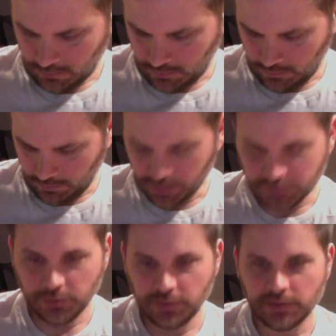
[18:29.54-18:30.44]
In part
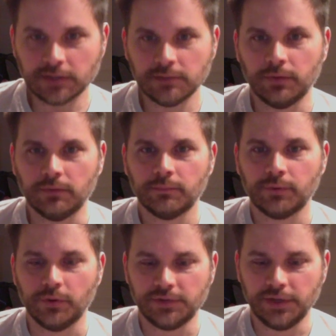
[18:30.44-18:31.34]
two, he talks about
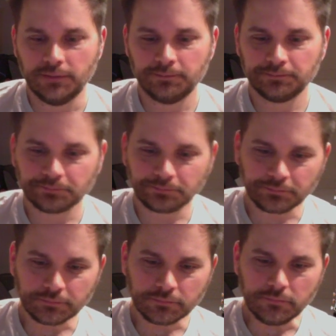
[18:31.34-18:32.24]
protein,
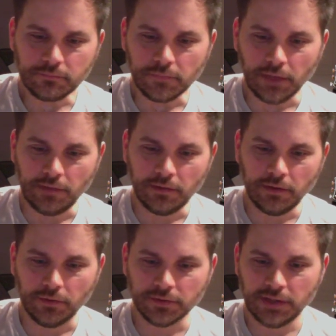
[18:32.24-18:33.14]
and you
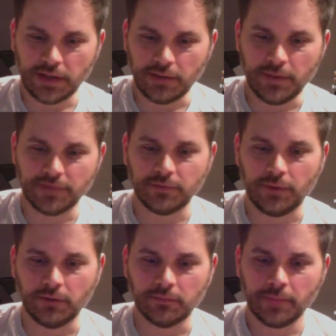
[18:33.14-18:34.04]
know there's a lot of myths
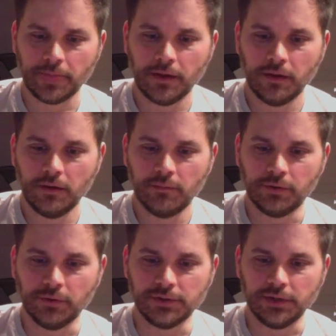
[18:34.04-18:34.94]
around
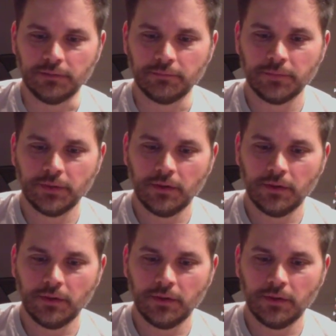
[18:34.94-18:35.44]
protein.